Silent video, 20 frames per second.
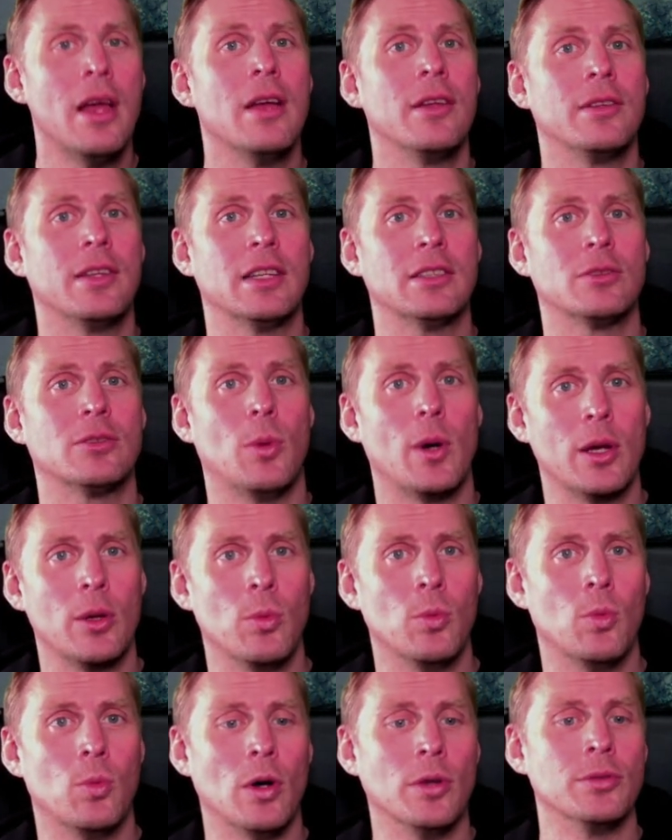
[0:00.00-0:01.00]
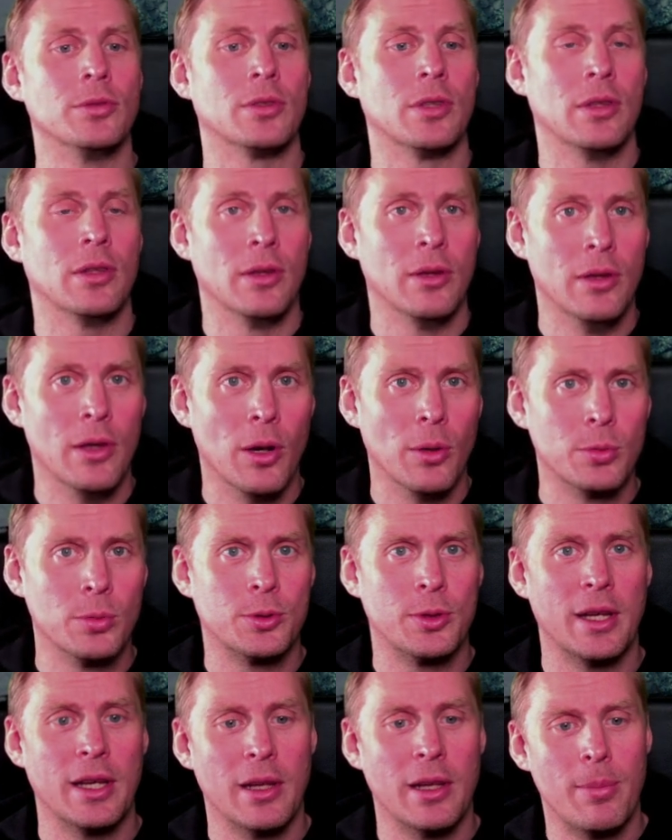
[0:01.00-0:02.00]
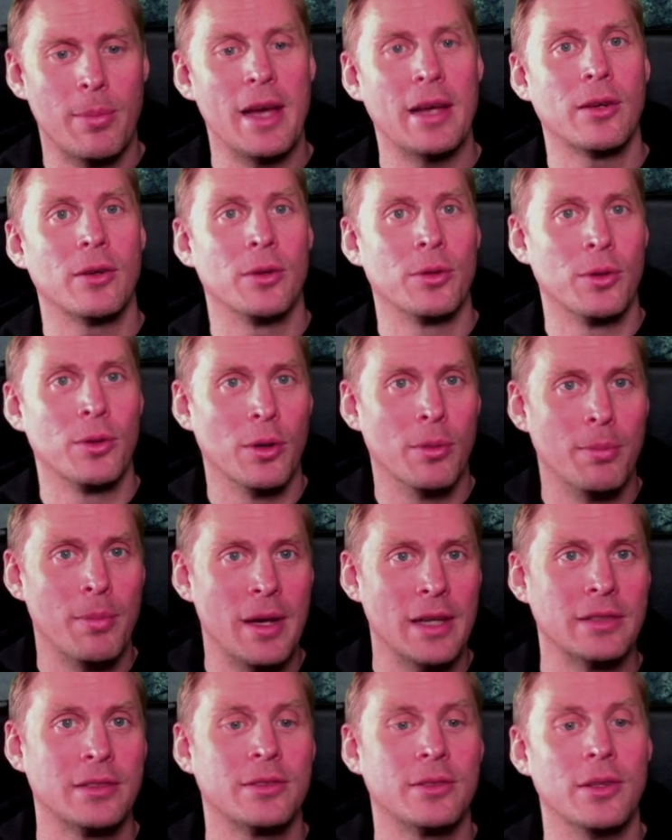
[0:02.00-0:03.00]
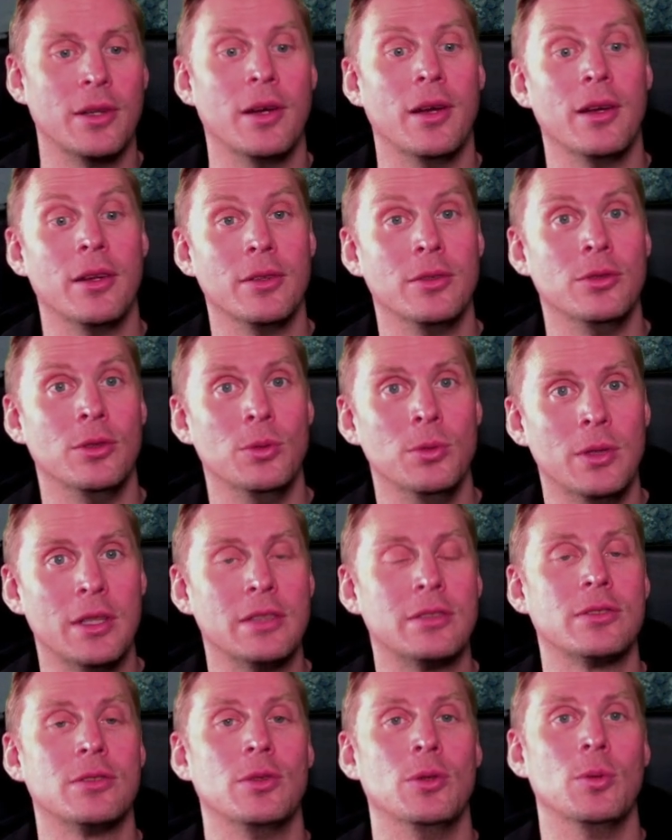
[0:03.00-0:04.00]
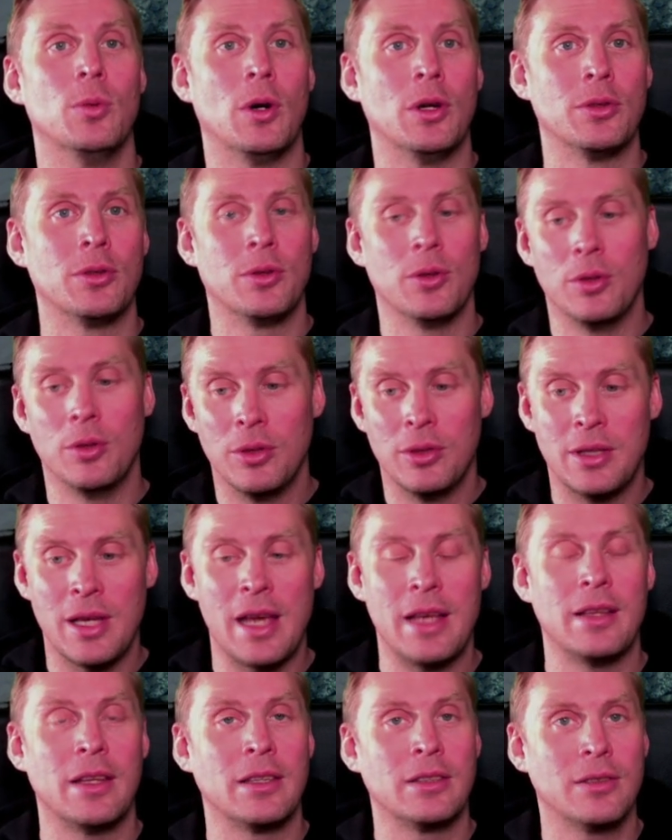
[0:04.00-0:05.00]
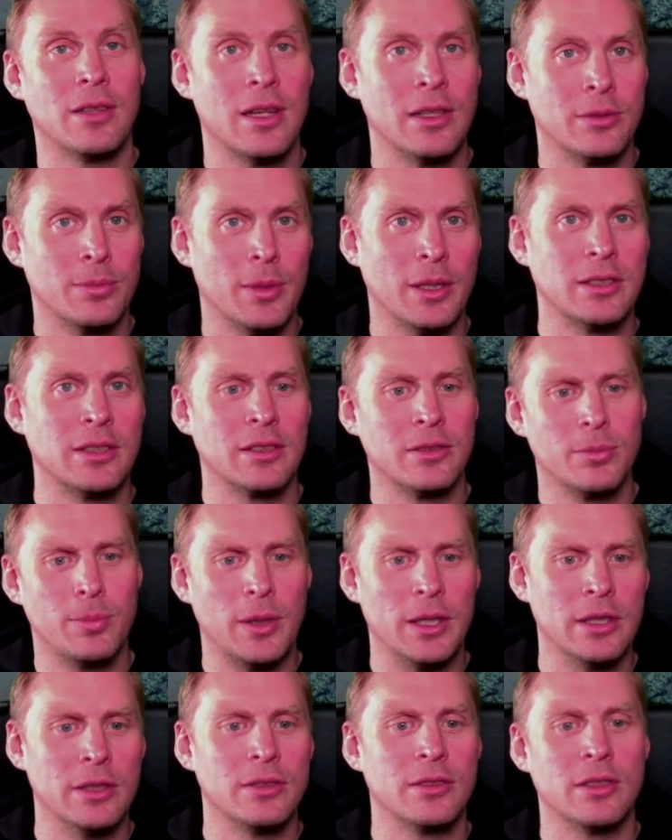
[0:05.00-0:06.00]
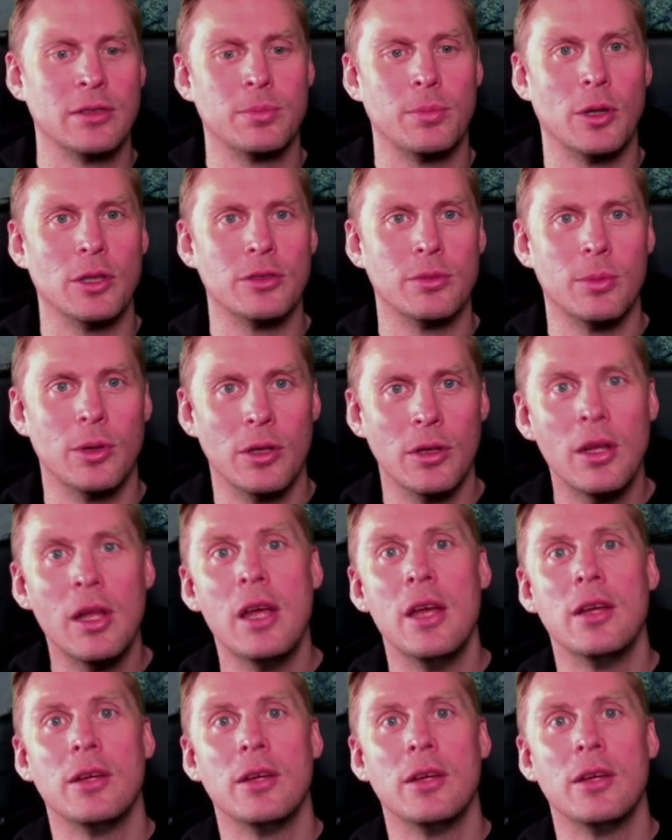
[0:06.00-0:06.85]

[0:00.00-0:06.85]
That's why you want low trickleback on your best units. You want to gain as much experience as possible.